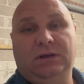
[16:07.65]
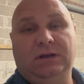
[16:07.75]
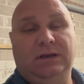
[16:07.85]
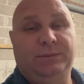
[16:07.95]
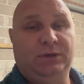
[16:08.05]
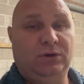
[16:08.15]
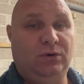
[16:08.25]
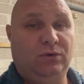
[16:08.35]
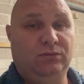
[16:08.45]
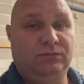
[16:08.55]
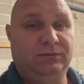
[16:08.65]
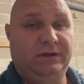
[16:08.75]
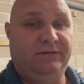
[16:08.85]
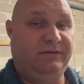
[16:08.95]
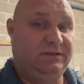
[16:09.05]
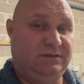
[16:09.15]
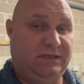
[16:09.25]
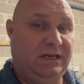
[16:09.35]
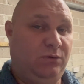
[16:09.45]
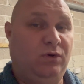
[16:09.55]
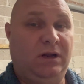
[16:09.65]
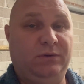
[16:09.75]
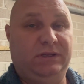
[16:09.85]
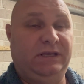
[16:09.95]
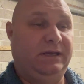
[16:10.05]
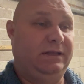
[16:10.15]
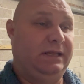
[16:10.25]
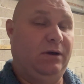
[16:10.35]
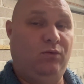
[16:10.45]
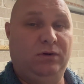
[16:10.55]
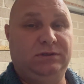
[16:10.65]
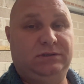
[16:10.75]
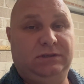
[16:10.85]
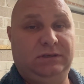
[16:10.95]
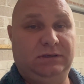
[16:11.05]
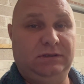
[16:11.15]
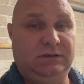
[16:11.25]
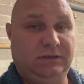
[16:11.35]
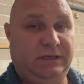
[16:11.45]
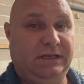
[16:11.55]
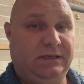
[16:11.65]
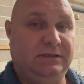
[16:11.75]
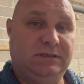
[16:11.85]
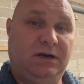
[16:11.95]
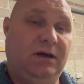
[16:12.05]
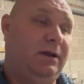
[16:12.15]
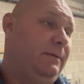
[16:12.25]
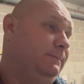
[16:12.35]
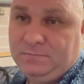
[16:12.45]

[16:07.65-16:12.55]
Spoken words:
Let me know if there's anyone out there that wants to get this car.